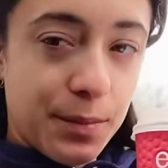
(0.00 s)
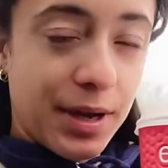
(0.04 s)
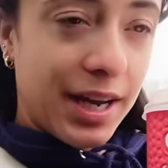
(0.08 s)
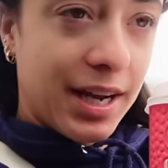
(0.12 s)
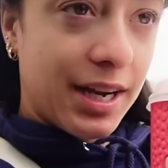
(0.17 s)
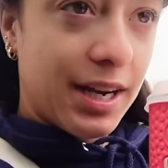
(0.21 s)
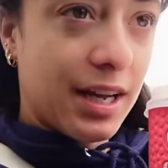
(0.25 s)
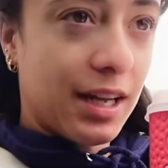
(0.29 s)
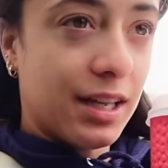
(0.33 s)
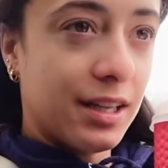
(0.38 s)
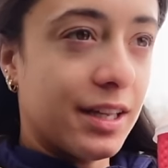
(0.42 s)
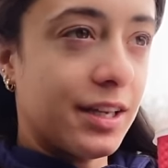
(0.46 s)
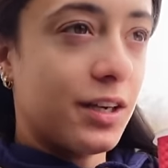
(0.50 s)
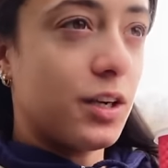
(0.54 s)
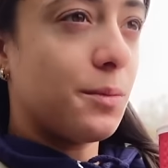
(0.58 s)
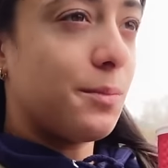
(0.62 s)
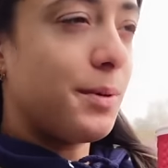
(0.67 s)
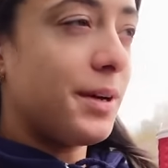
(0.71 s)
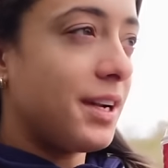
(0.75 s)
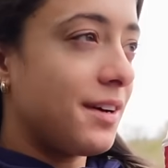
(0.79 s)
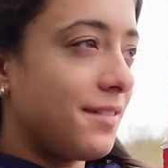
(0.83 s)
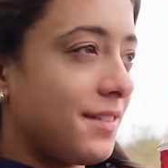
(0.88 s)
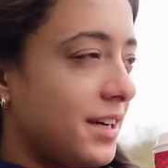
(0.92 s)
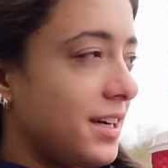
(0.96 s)
made a little
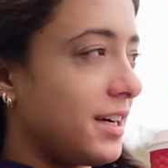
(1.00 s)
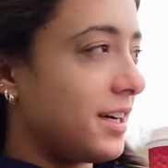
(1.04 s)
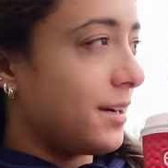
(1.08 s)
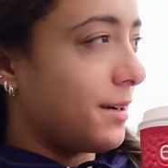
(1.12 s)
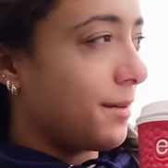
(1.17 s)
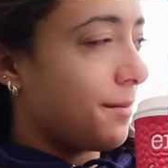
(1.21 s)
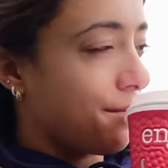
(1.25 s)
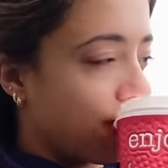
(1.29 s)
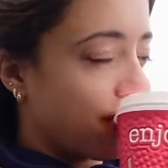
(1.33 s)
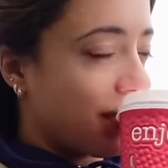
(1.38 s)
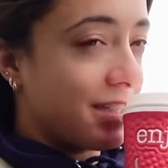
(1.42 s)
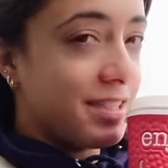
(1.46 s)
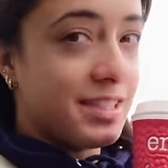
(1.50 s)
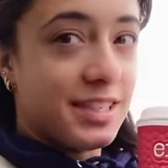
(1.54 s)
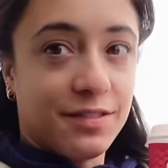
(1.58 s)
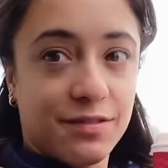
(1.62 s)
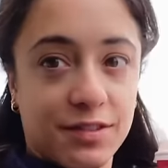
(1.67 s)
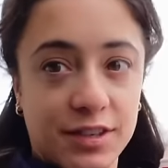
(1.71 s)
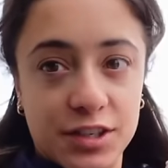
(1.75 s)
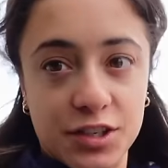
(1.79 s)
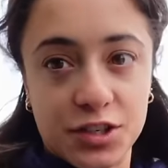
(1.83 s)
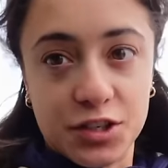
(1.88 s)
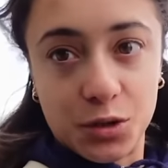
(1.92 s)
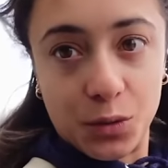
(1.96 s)
bit of a, a
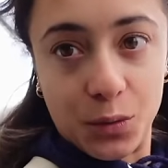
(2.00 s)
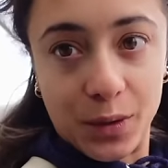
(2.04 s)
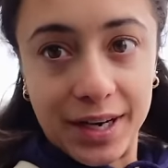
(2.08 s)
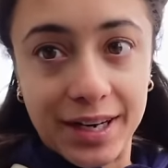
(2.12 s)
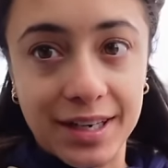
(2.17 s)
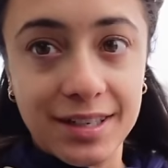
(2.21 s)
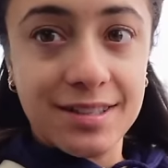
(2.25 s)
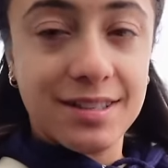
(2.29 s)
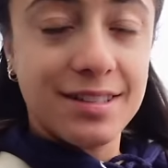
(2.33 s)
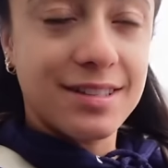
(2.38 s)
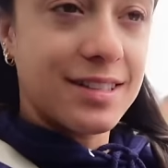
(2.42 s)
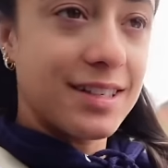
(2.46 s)
different choice